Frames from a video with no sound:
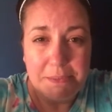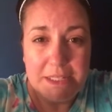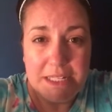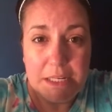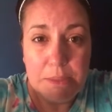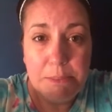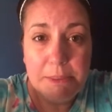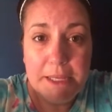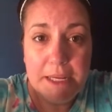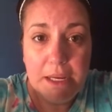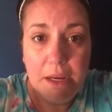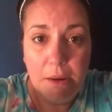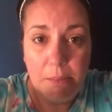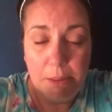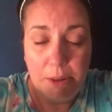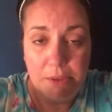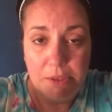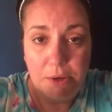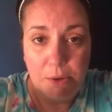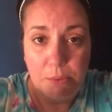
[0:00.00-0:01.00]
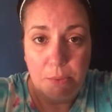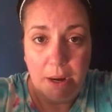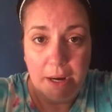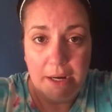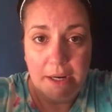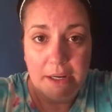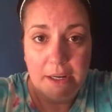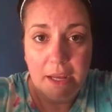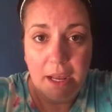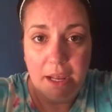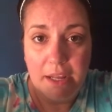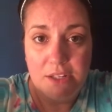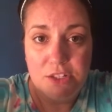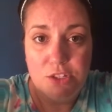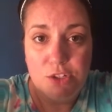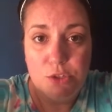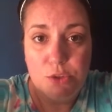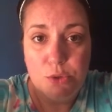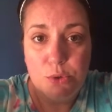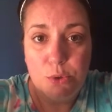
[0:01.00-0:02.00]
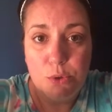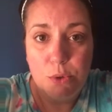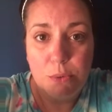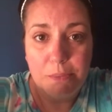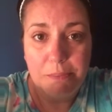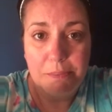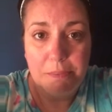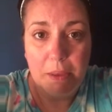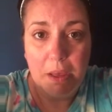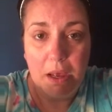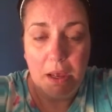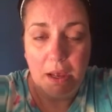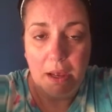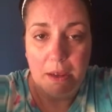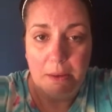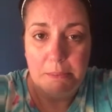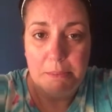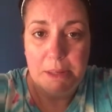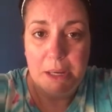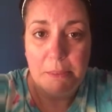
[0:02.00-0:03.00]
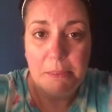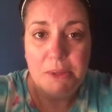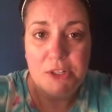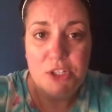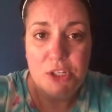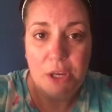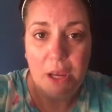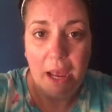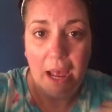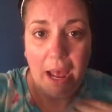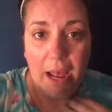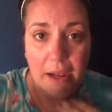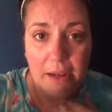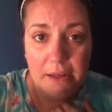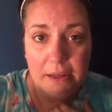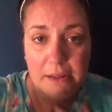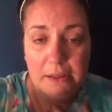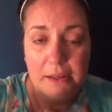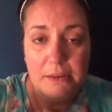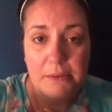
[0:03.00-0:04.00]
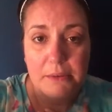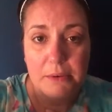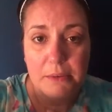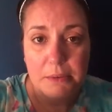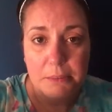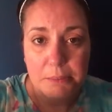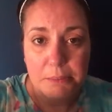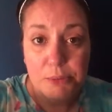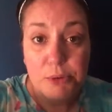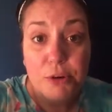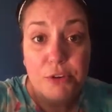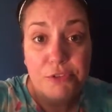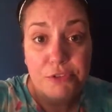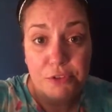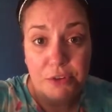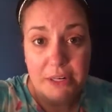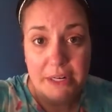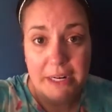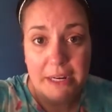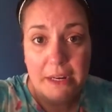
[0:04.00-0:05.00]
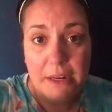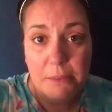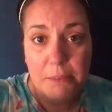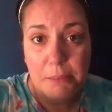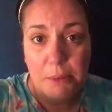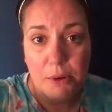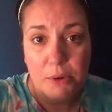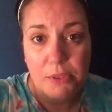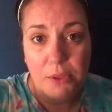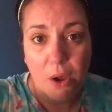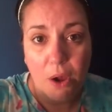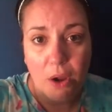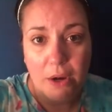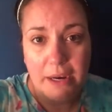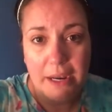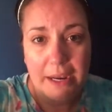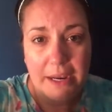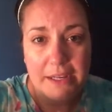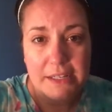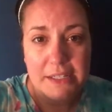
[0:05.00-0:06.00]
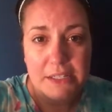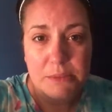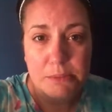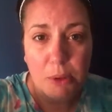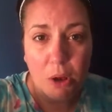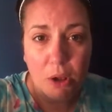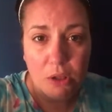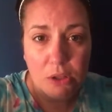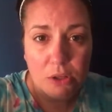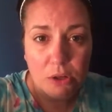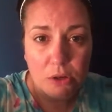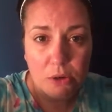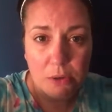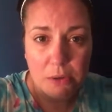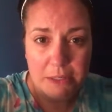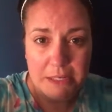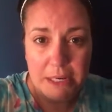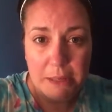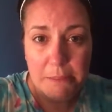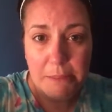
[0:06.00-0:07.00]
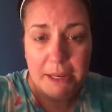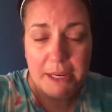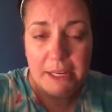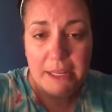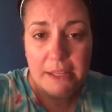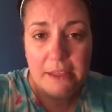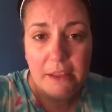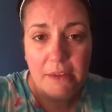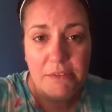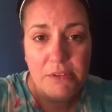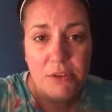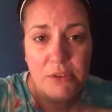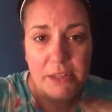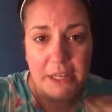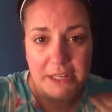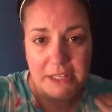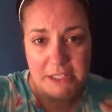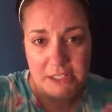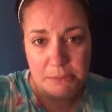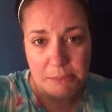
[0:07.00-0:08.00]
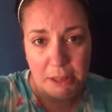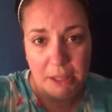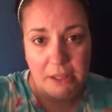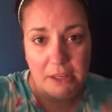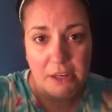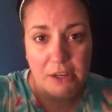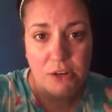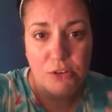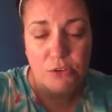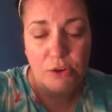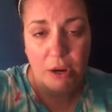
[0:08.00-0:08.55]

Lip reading: deeply about their writing and to be able to proofread it both on a smaller nitpicky level like spelling and